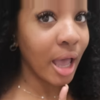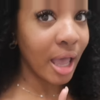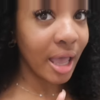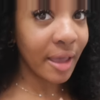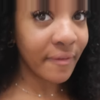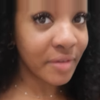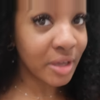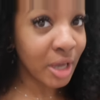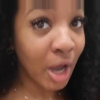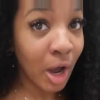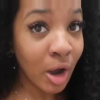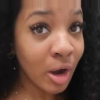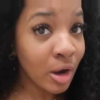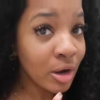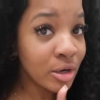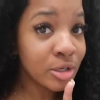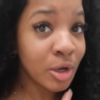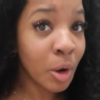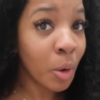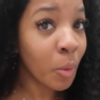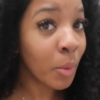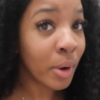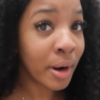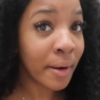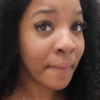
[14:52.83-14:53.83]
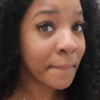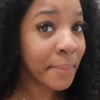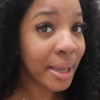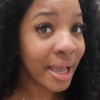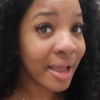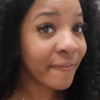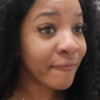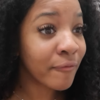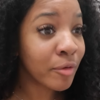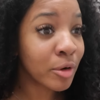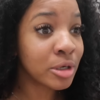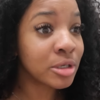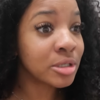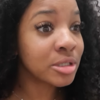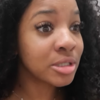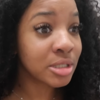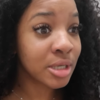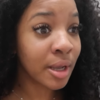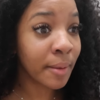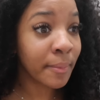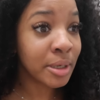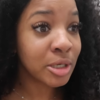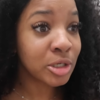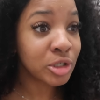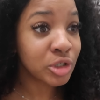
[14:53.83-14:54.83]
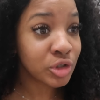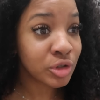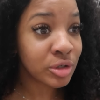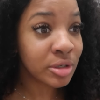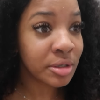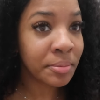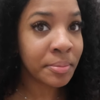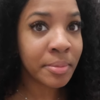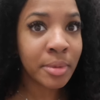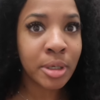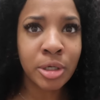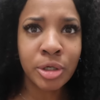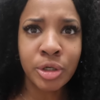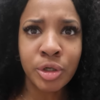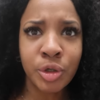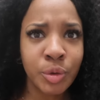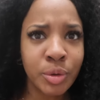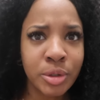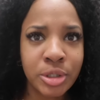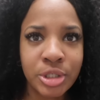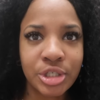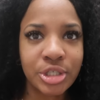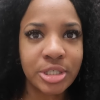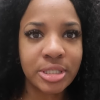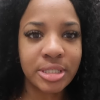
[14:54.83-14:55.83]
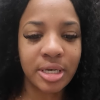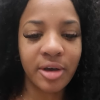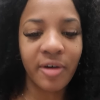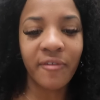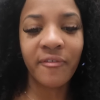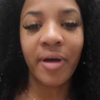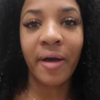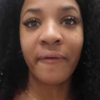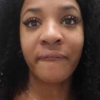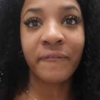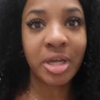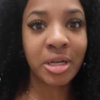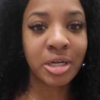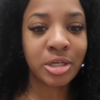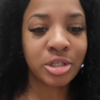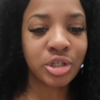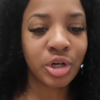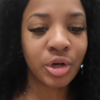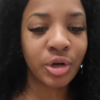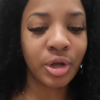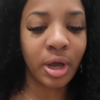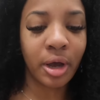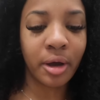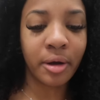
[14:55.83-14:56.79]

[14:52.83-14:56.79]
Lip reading: If y'all don't want to pay for a stomach strip, do it yourself. I'm gonna show y'all.